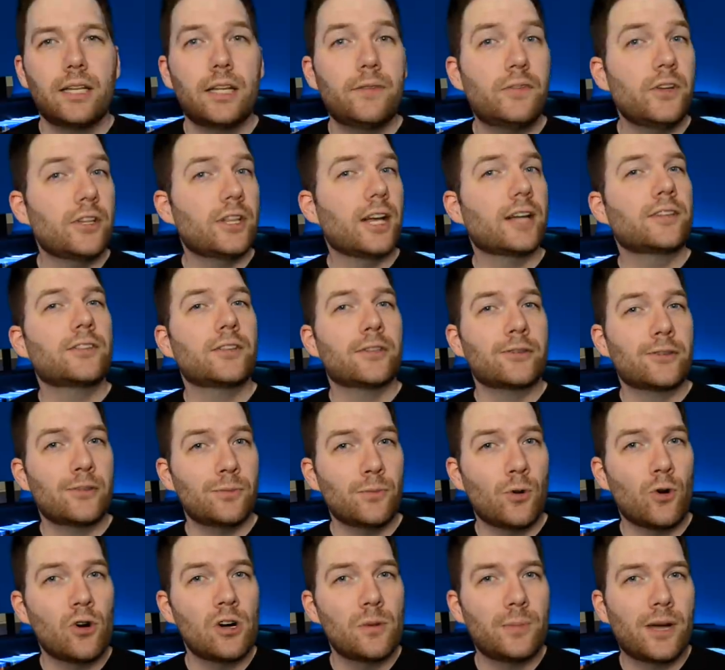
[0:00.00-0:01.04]
If you'd like to learn
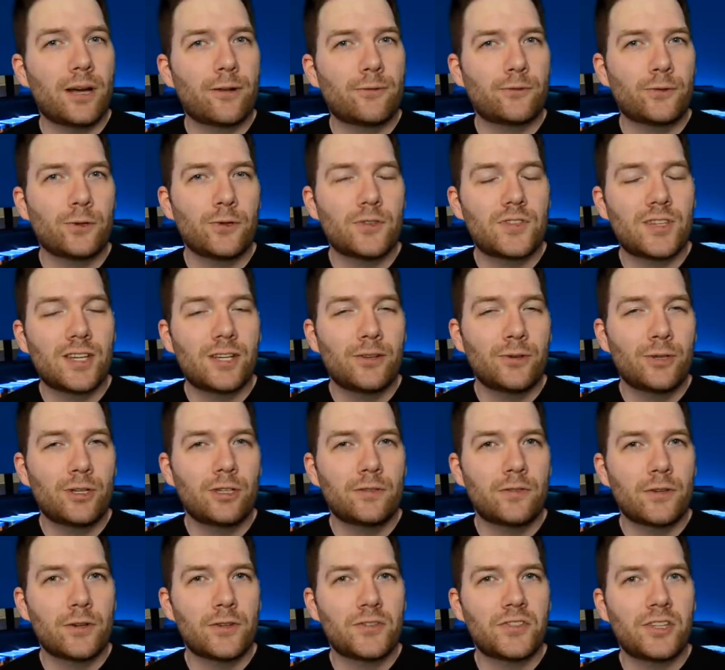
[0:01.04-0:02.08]
more about Full Sail
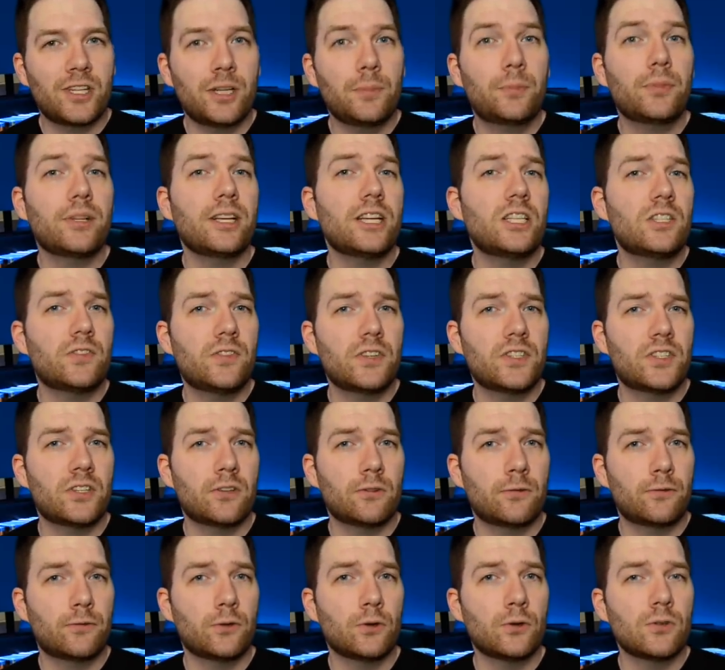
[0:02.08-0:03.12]
University, please
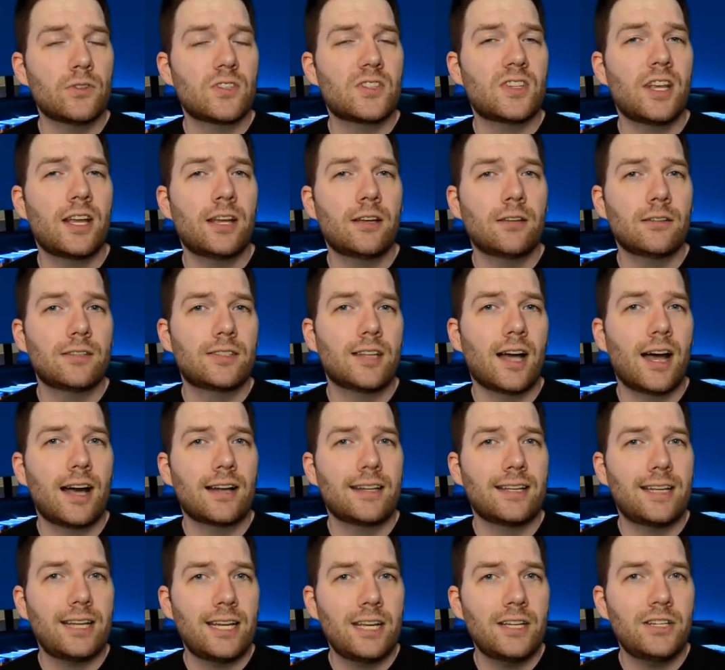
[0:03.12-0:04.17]
visit
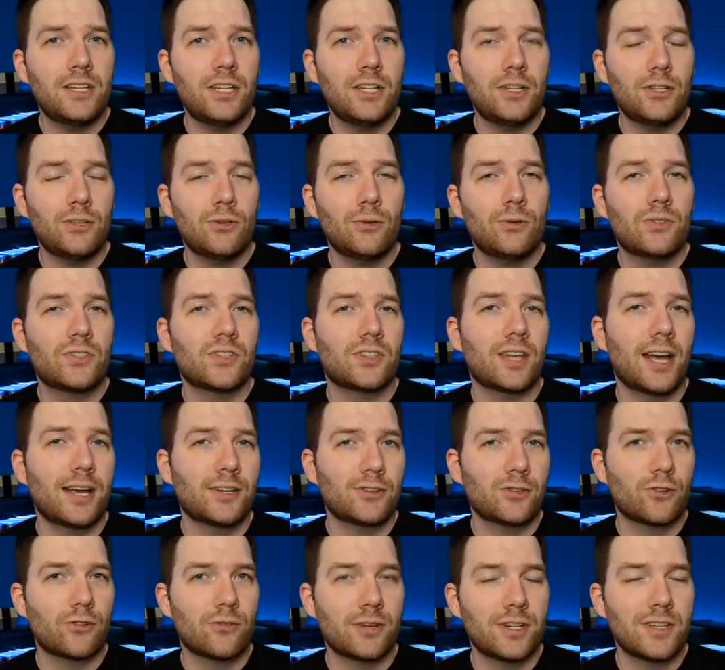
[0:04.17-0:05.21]

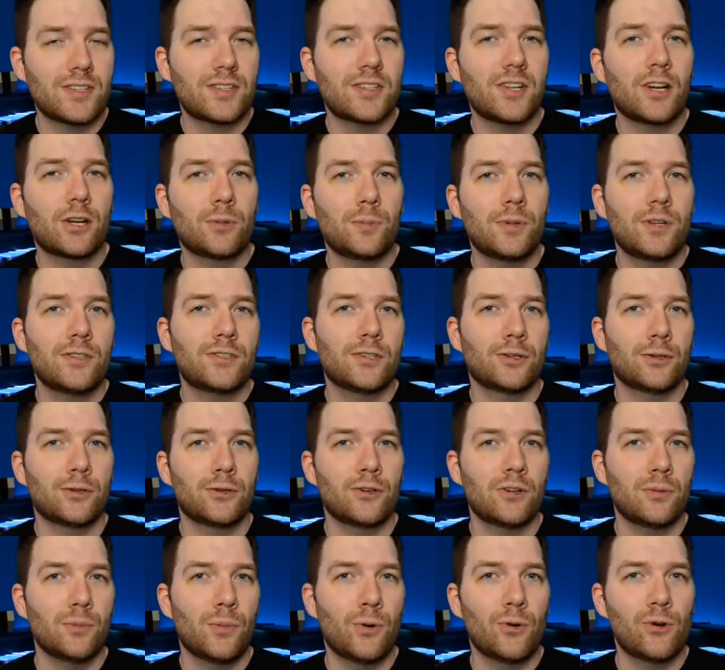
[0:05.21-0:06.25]
fullsail.edu/Chris Stuckmann to
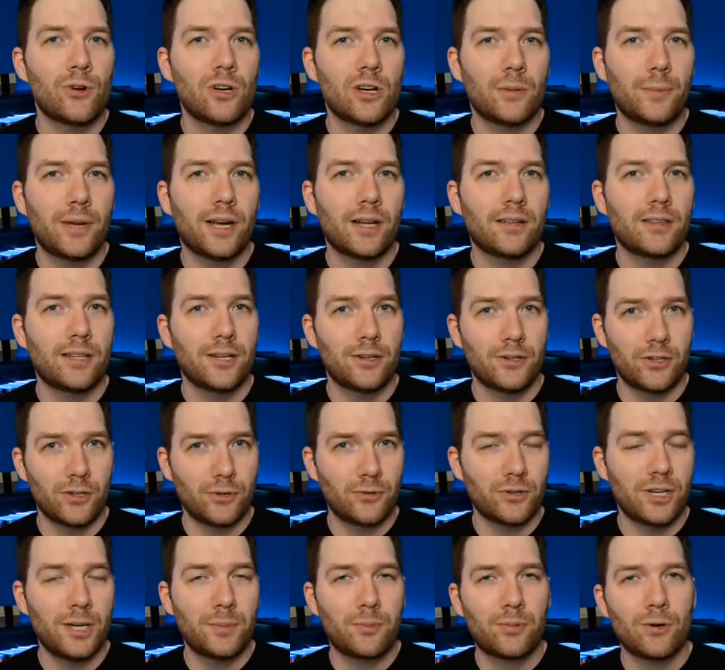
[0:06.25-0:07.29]
learn more about their
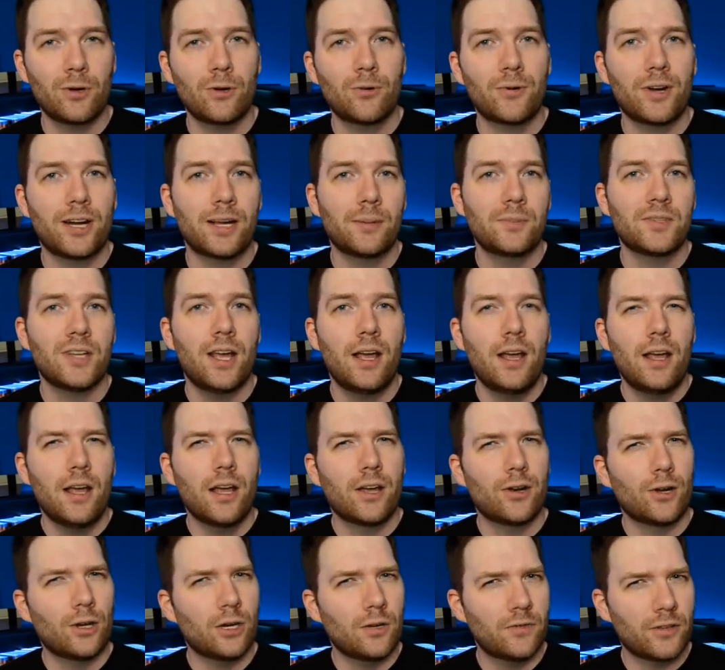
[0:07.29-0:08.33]
degree programs
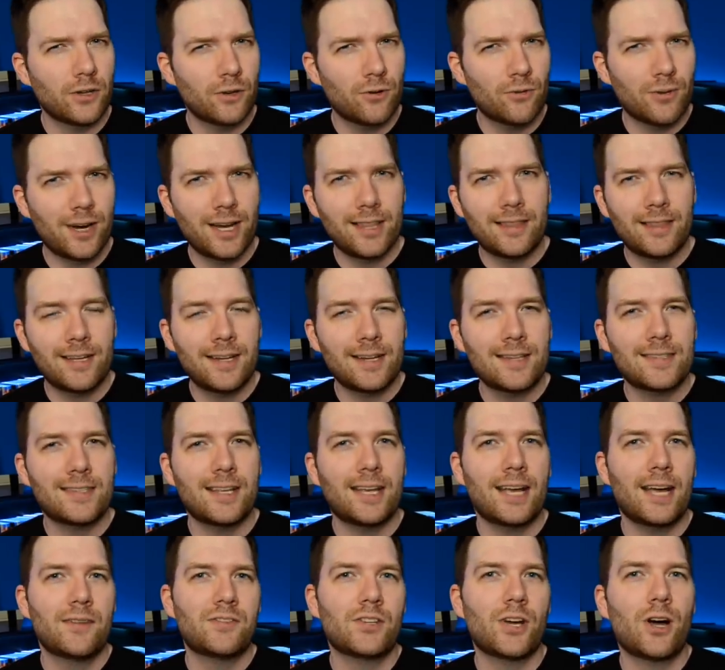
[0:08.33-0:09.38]
and all of the great things they
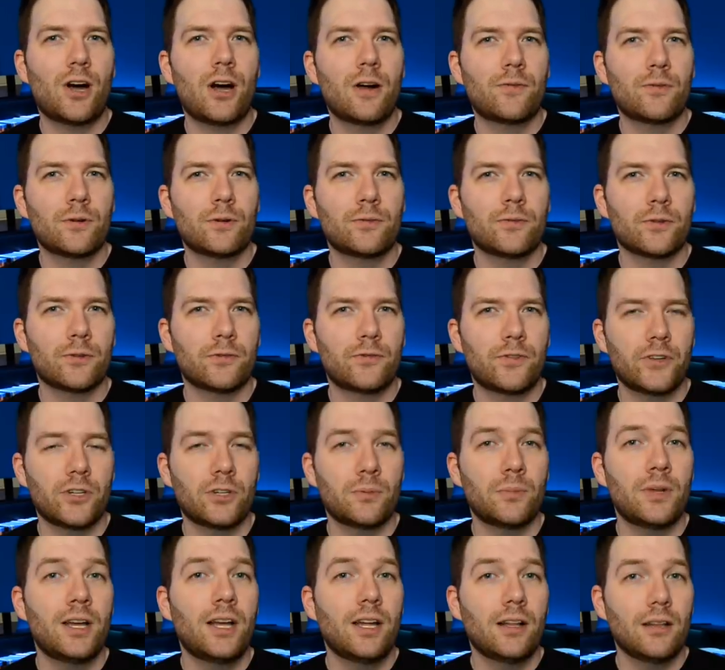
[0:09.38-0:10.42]
have to offer for
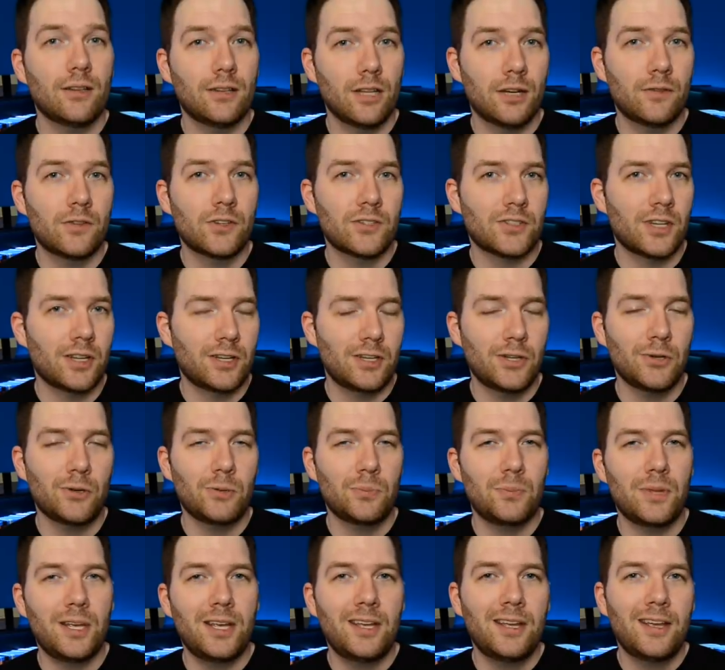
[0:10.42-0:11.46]
film lovers like you
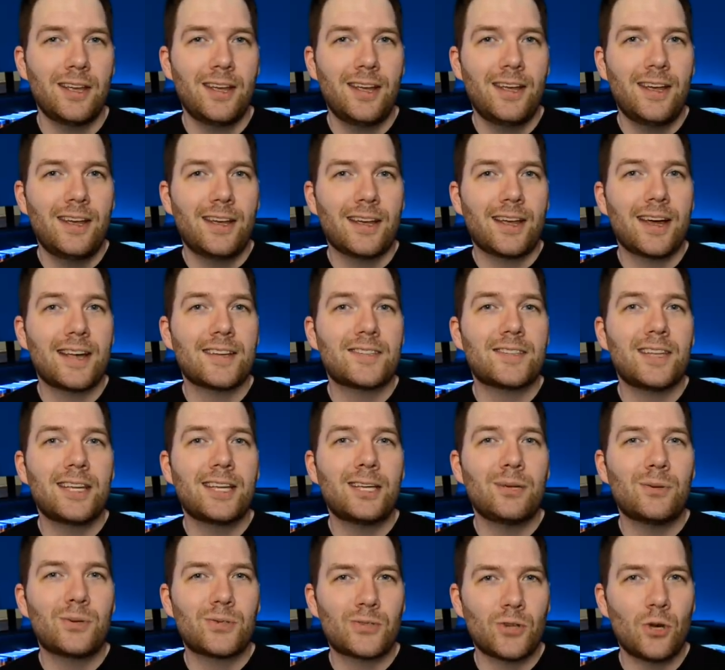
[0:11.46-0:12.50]
and me. Guys,
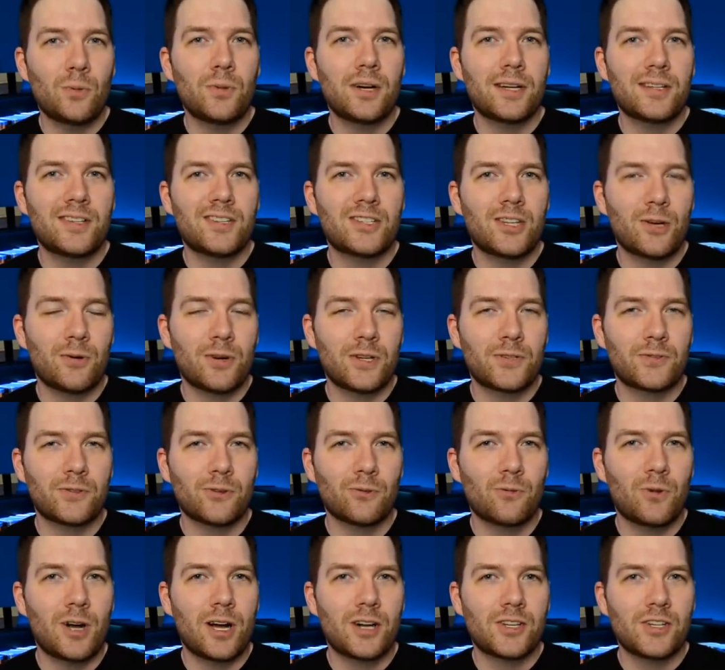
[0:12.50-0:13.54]
thank you so much, as always,
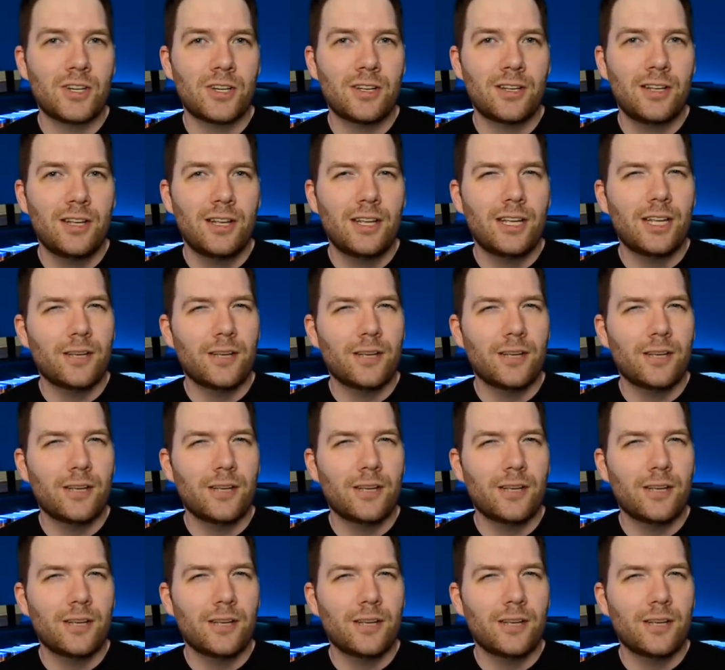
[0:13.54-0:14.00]
for watching.